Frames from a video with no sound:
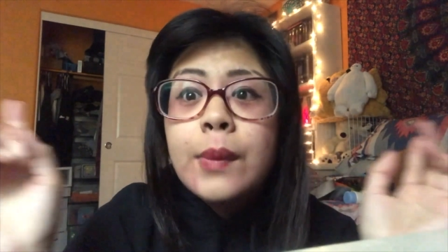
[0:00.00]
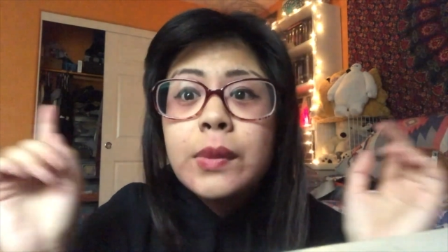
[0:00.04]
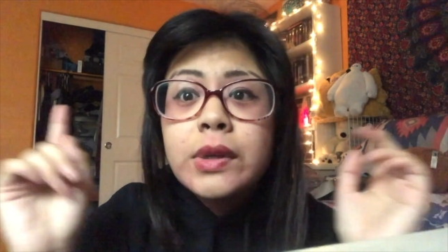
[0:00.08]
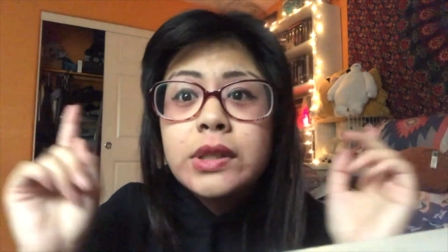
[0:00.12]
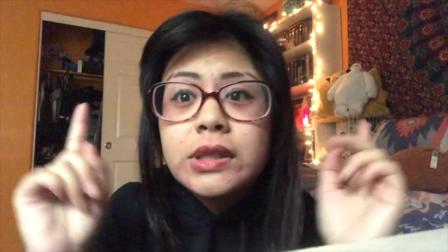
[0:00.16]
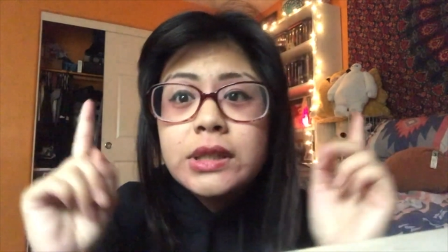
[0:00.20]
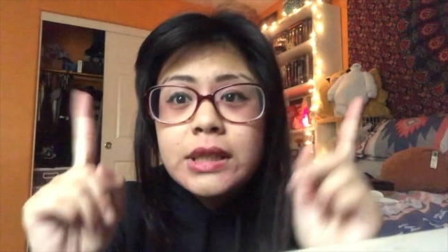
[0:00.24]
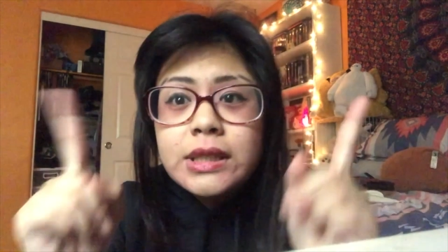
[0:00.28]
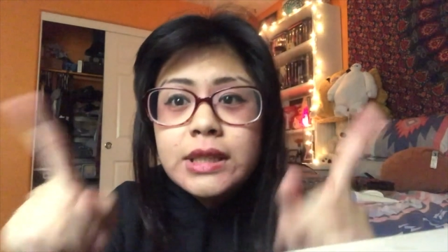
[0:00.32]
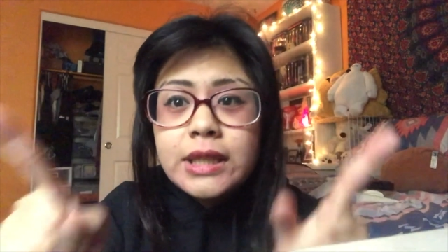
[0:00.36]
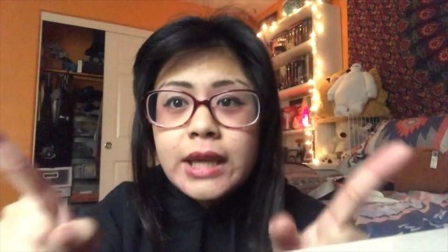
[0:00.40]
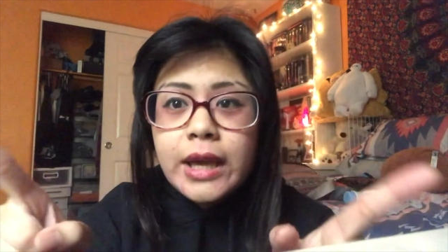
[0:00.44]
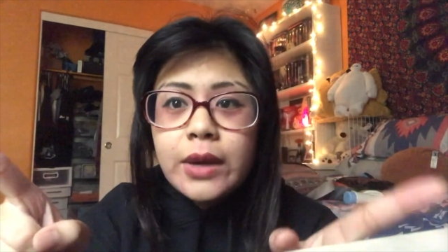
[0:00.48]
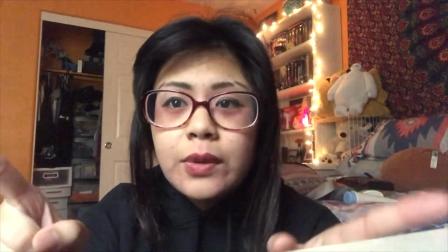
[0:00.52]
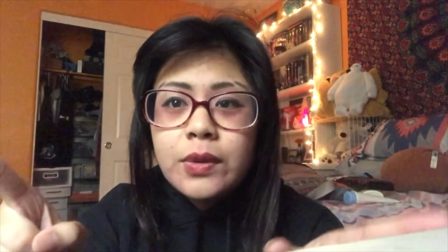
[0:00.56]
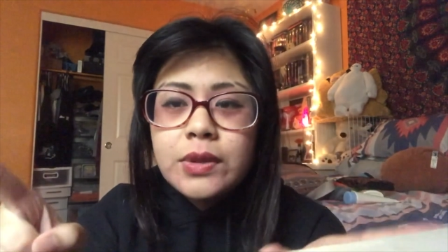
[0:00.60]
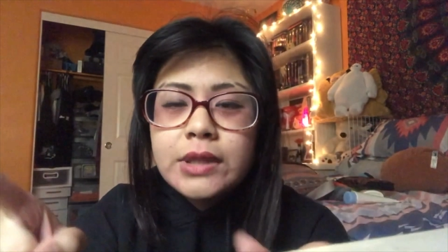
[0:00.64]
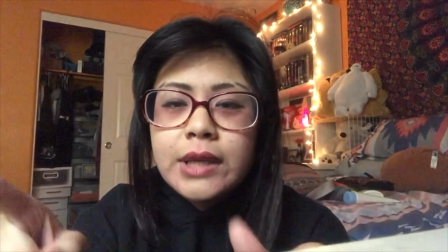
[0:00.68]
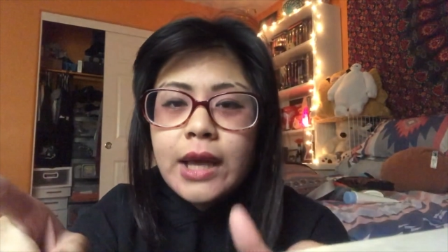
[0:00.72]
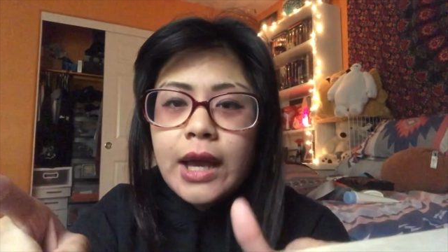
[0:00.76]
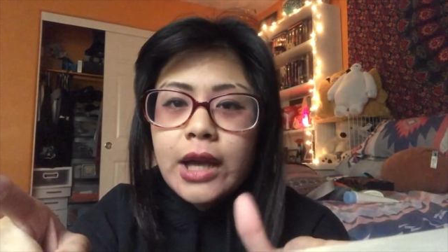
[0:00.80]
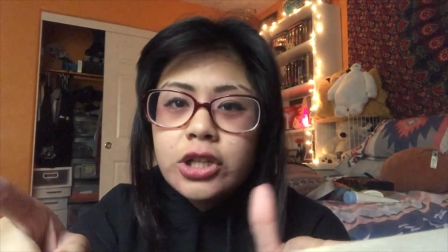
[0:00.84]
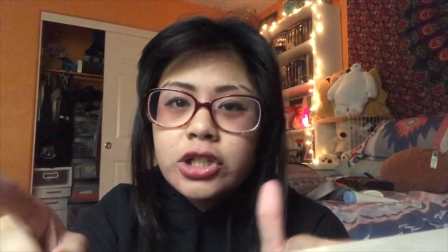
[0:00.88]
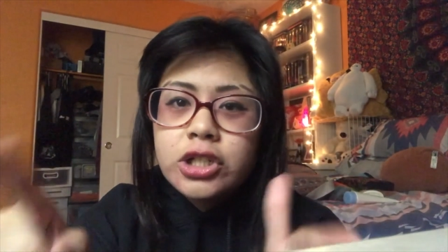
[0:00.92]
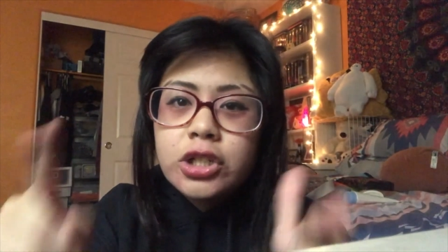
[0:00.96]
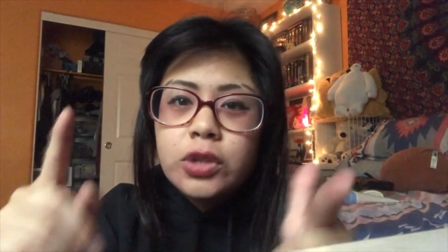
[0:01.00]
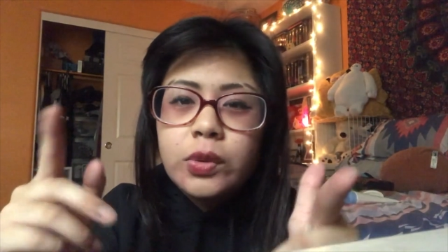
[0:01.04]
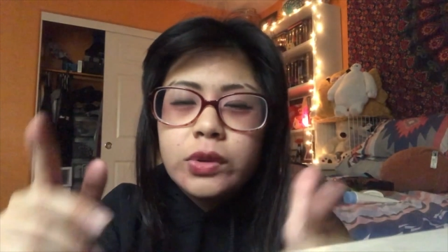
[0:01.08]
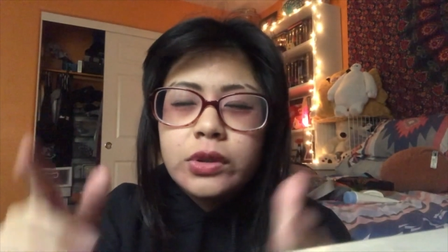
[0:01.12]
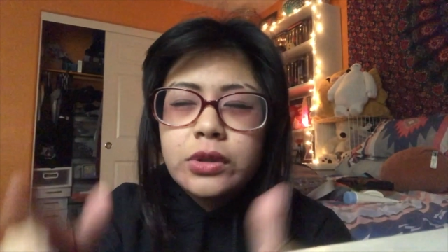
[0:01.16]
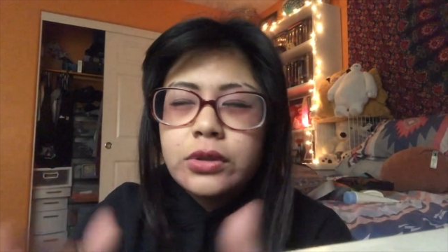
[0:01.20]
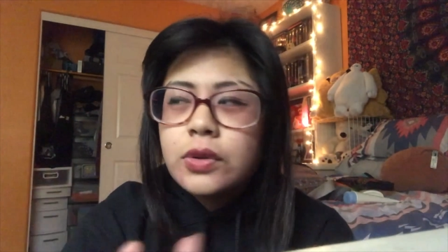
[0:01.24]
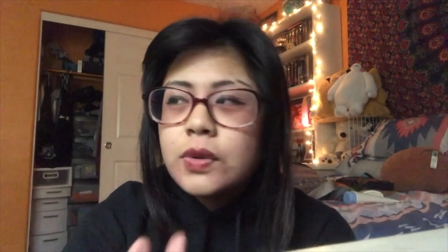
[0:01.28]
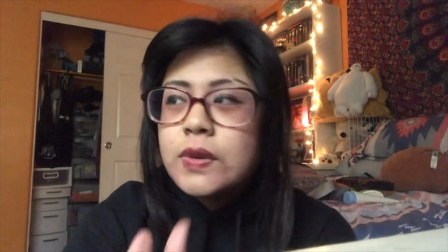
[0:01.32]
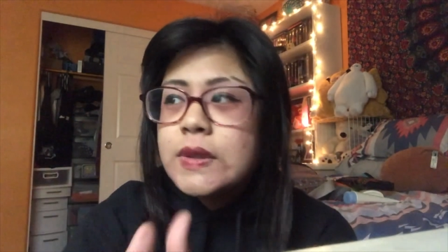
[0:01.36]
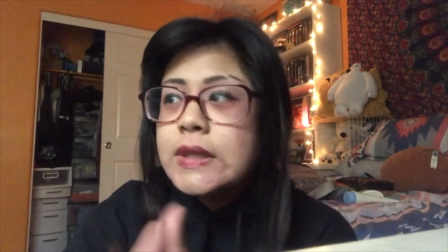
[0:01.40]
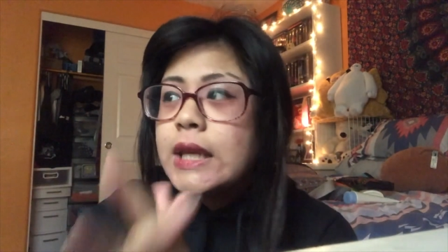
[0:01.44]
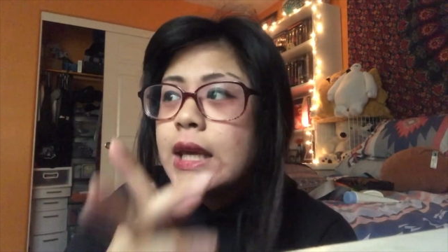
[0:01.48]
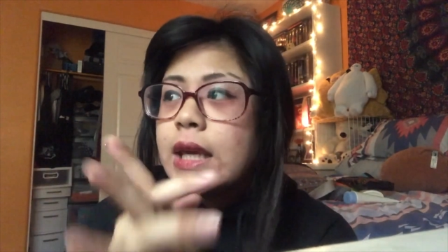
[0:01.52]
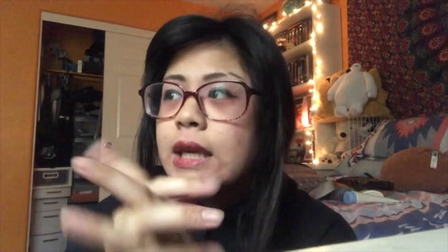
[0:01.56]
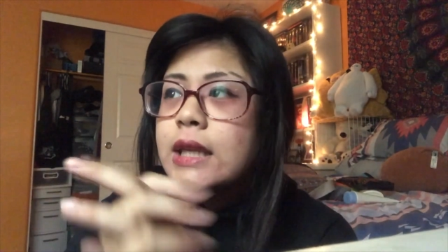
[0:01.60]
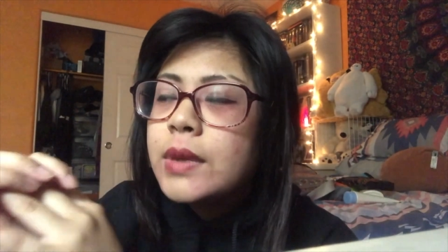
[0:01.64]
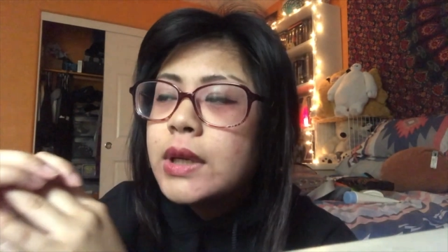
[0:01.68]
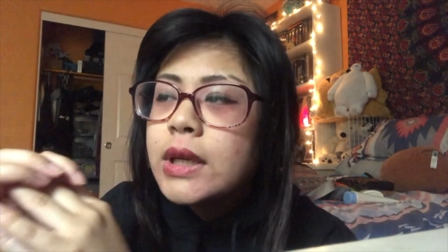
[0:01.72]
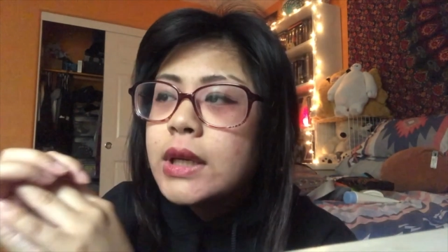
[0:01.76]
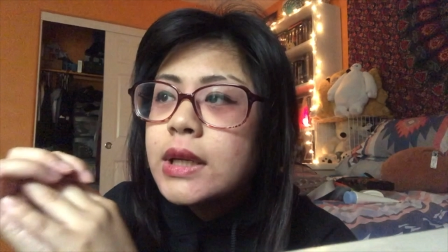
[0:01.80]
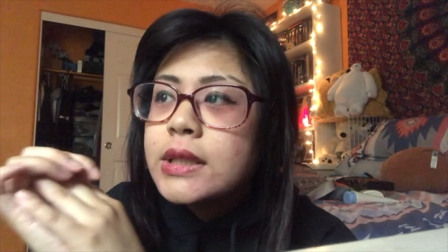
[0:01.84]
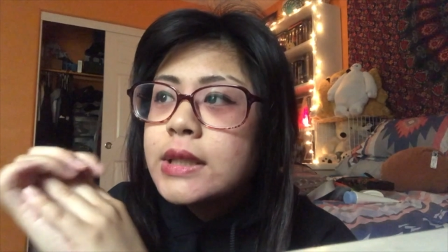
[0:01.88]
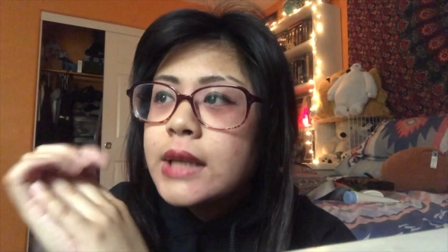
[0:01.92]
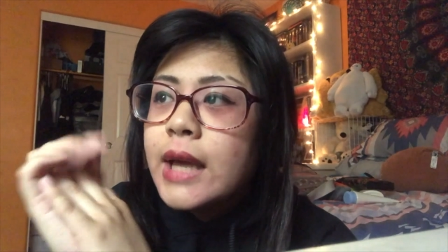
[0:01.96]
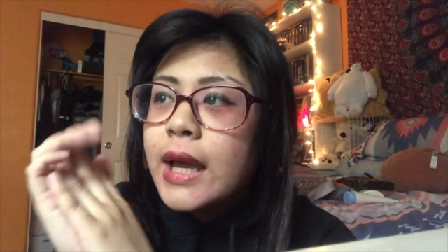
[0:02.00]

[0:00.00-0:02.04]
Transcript: but today was actually one of those days because